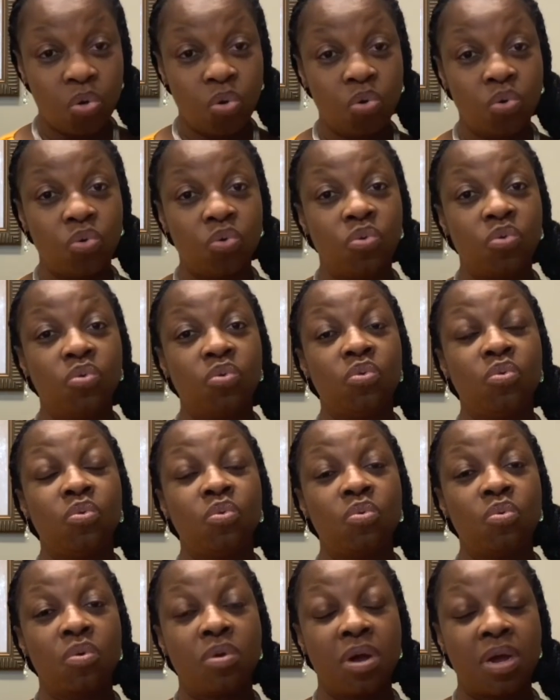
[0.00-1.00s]
who
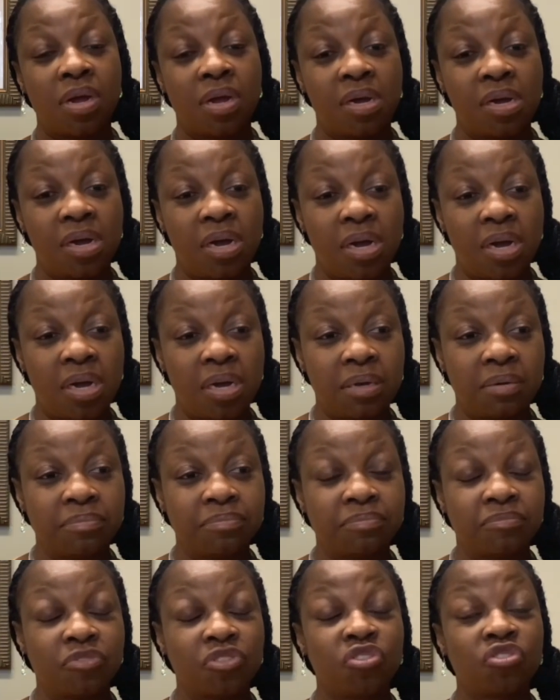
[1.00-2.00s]

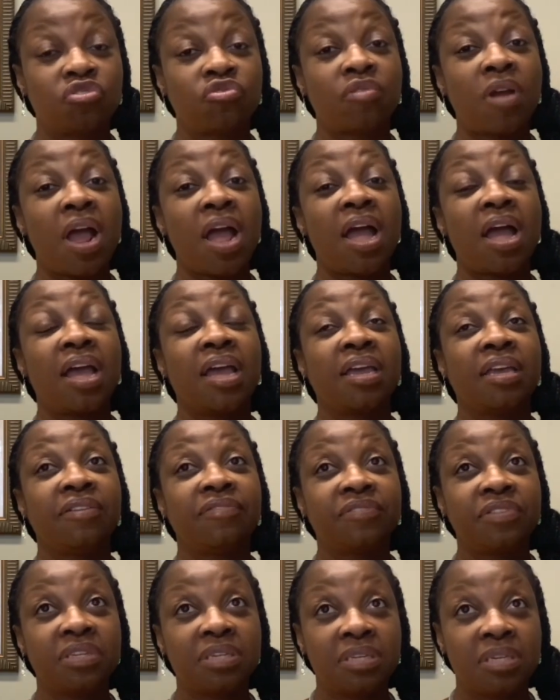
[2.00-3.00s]

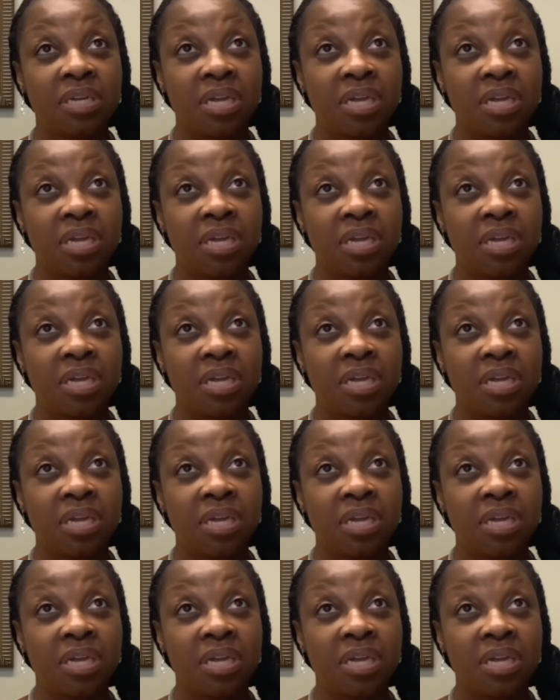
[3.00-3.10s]
strived,